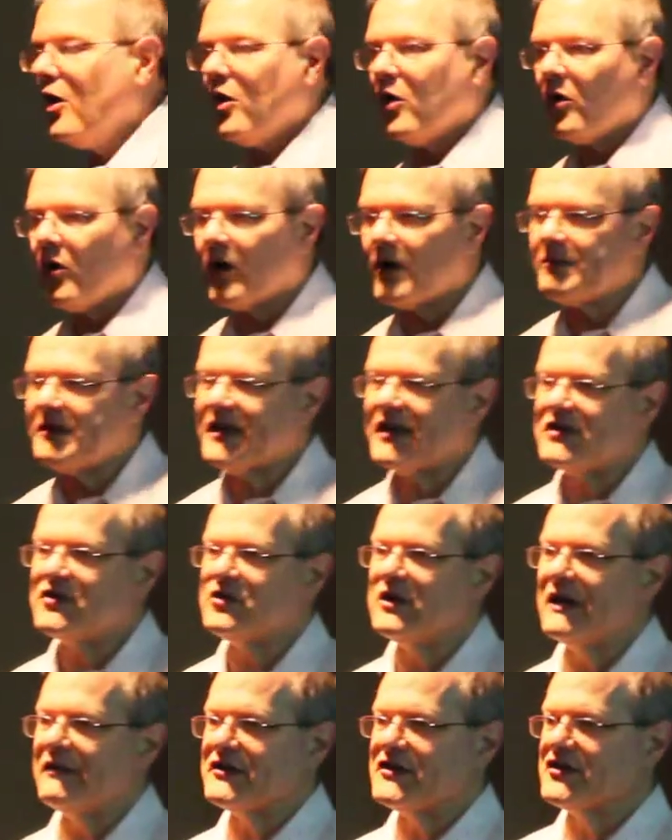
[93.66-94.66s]
or because
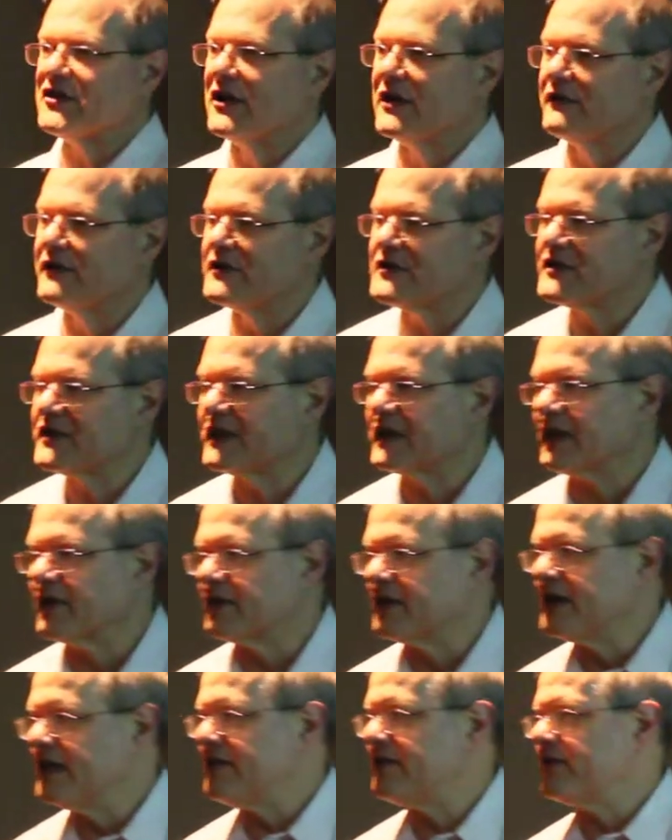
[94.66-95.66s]
you have a server sitting
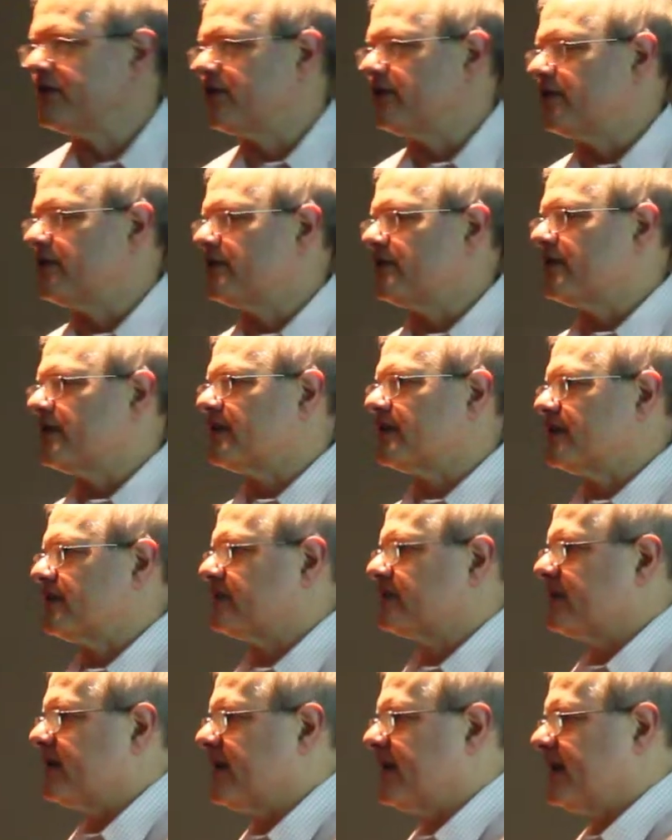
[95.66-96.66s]
underneath you, uh, a,
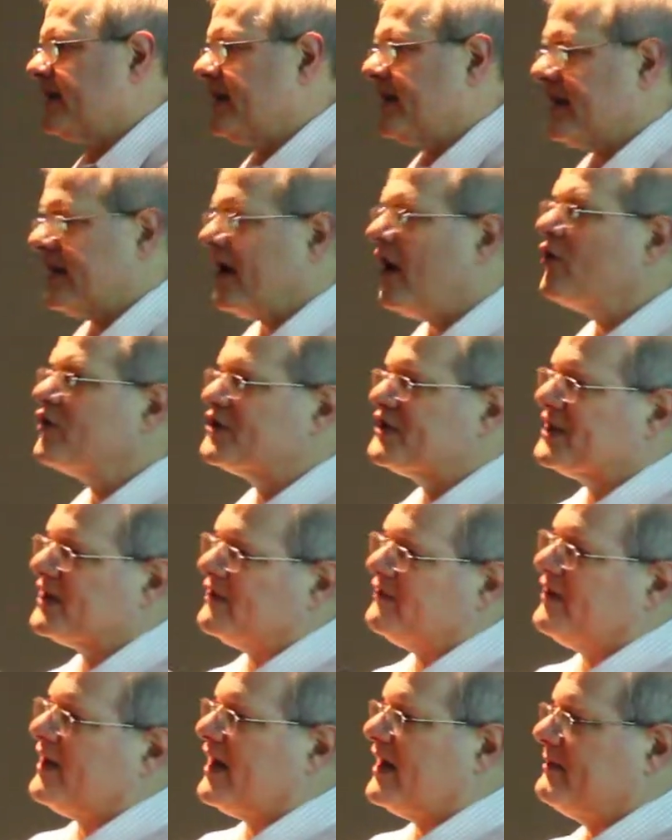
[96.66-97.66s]
a, hosting
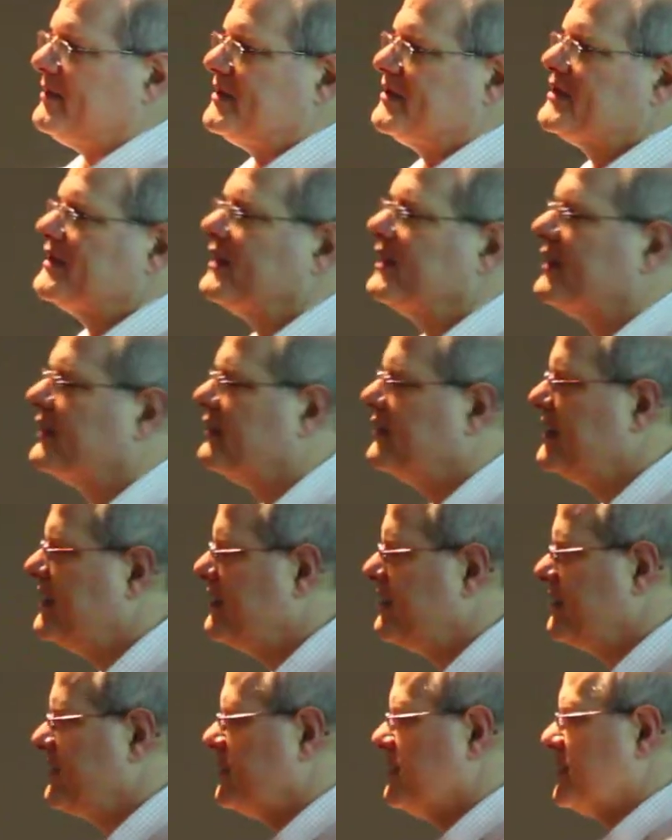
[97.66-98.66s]
environment sitting
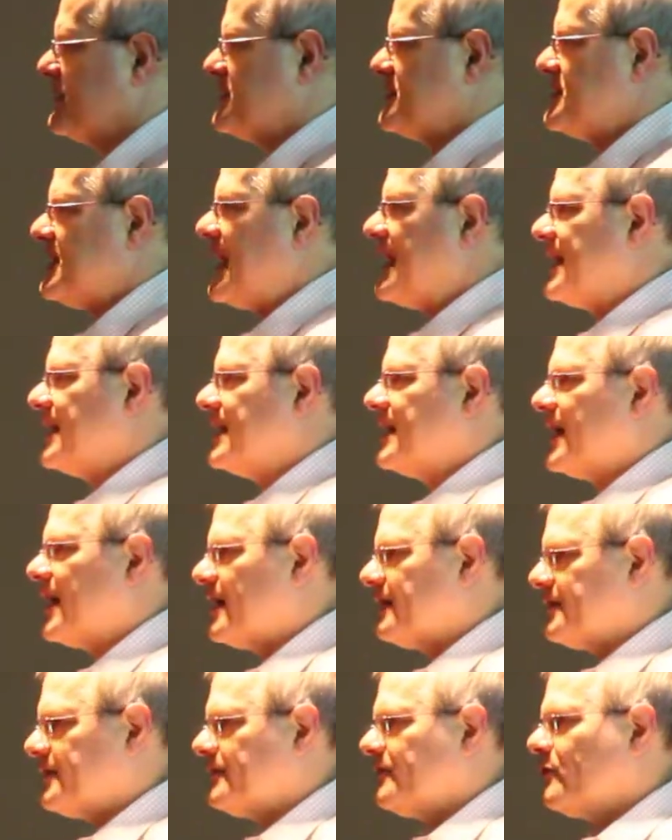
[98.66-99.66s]
underneath you that's taking
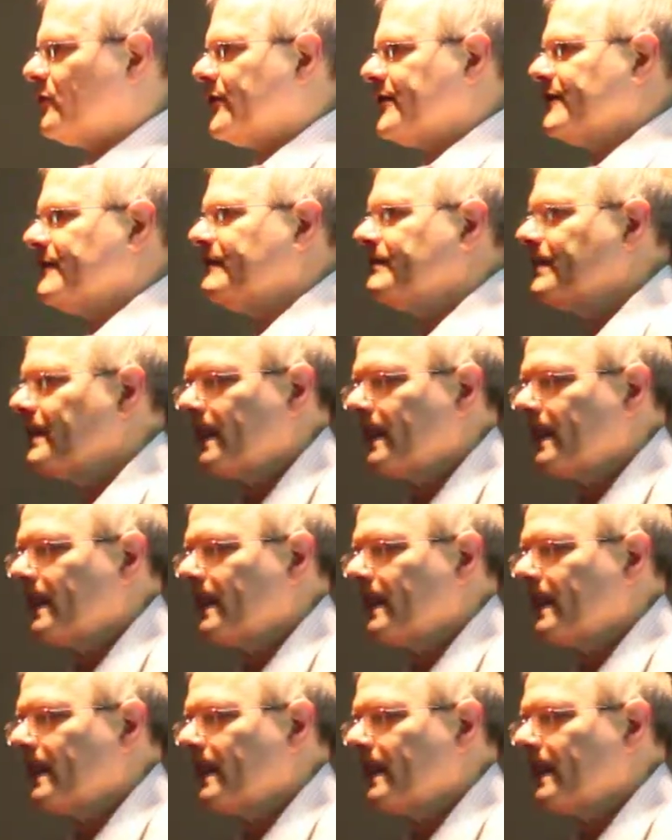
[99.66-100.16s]
care of it for you.